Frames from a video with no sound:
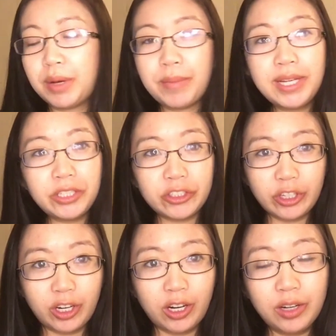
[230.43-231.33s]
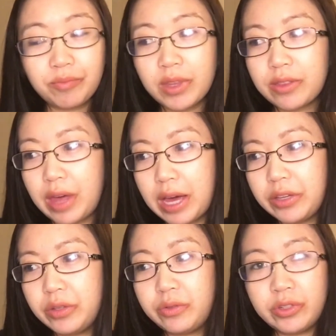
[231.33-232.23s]
make sure that
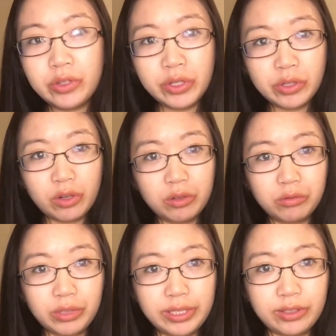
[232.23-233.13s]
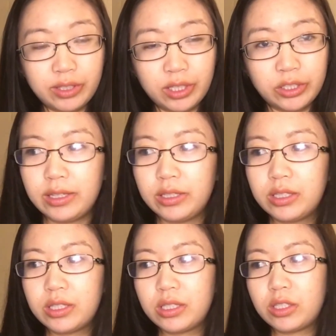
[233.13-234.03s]
you do your own research
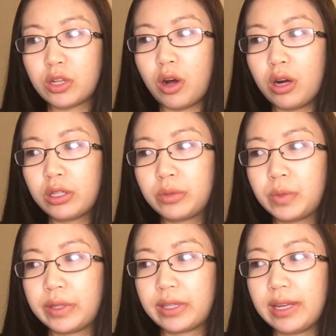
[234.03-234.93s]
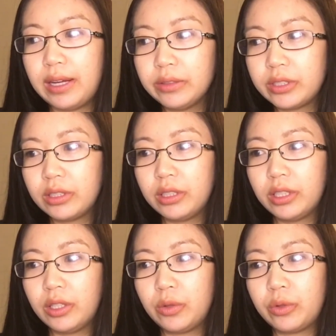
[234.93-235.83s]
and talk with a
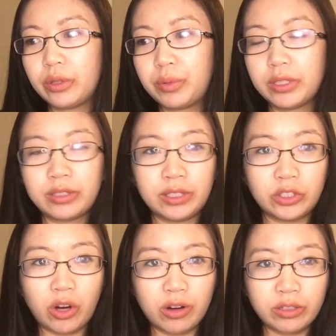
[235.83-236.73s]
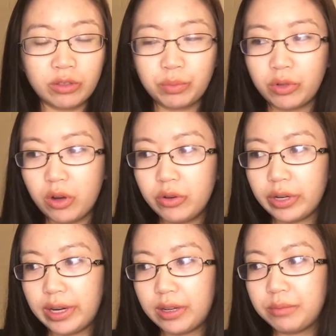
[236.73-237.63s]
counselor or the person in charge of the
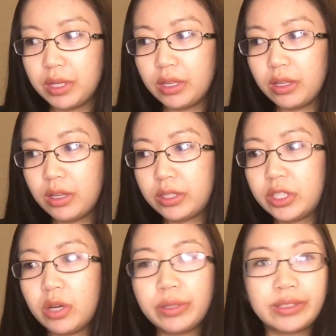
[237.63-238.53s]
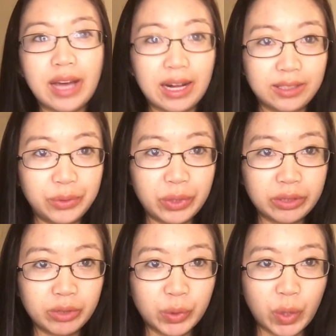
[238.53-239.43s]
program to know exactly what's
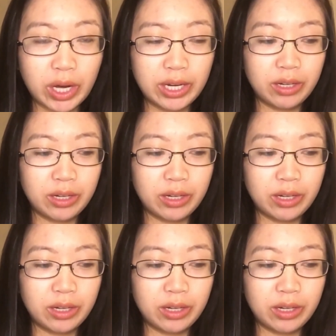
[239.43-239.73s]
required